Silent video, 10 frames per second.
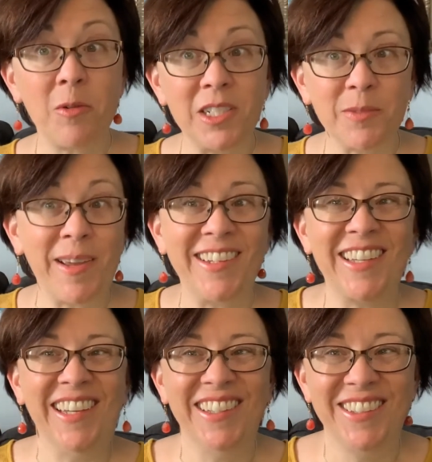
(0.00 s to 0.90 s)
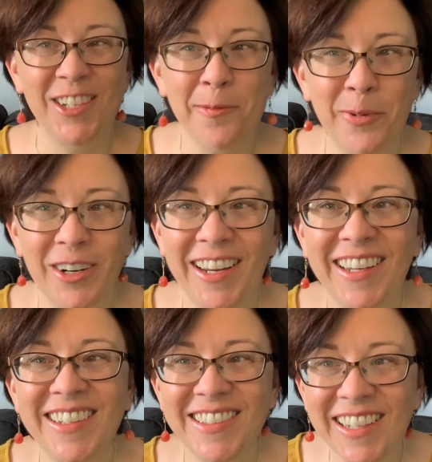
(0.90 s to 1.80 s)
which makes it super
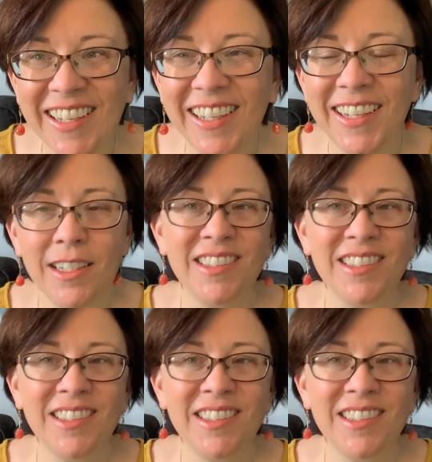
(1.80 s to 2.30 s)
easy.